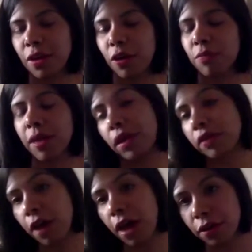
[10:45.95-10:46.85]
of my
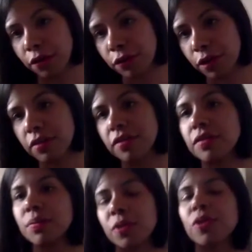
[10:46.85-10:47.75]
grandfather, of
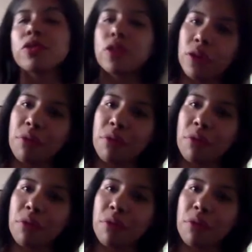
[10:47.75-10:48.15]
course, but also the